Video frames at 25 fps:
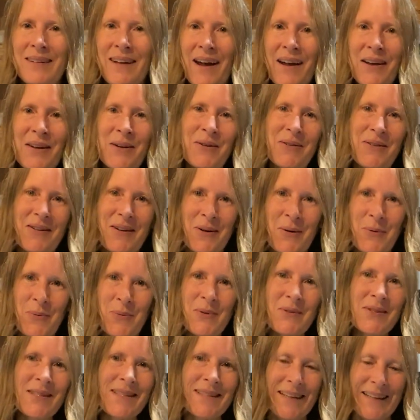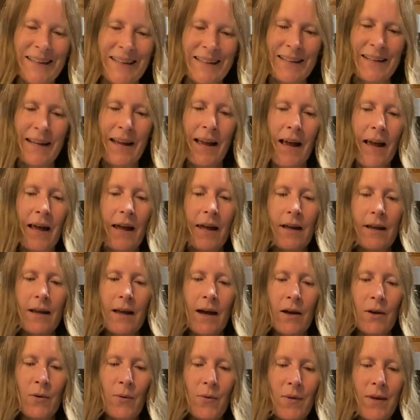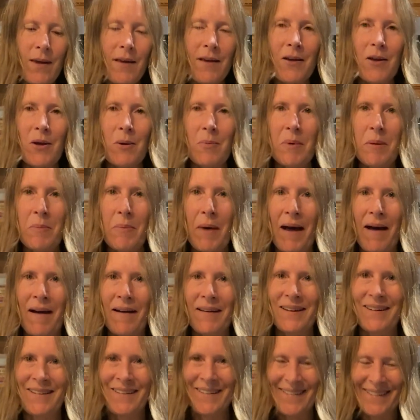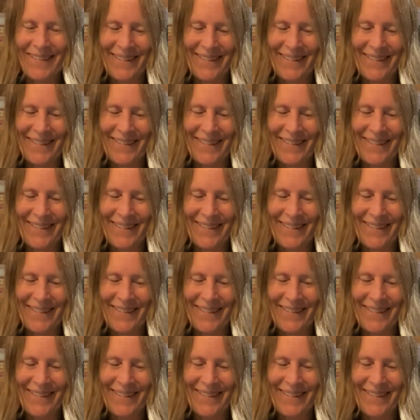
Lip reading: I don't know, we'll see. I don't think it could be bad.